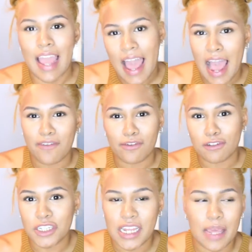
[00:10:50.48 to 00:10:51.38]
afro
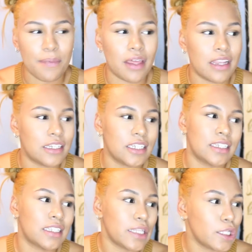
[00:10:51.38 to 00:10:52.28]
shape, and it
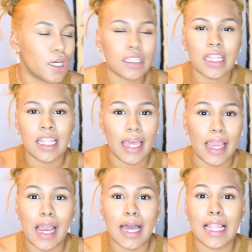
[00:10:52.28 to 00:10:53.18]
just looked like
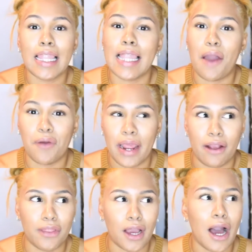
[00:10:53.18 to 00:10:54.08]
clown
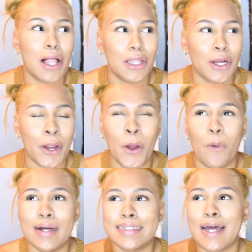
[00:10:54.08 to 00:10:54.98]
hair. The color
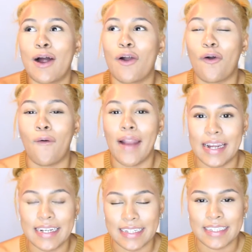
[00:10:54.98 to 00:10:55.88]
was
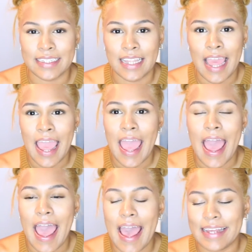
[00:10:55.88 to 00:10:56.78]
horrendous.
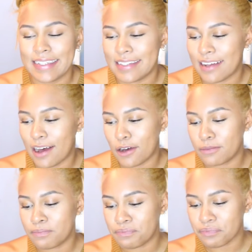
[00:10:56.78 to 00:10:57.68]
And
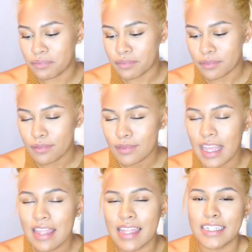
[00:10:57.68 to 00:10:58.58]

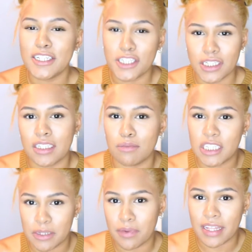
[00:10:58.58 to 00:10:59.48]
then she took some
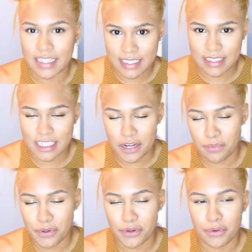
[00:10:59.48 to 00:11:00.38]
Shimmerlight
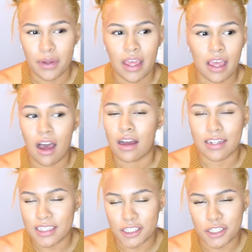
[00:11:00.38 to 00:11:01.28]
shampoo,
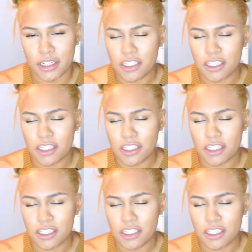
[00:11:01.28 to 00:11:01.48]
conditioner,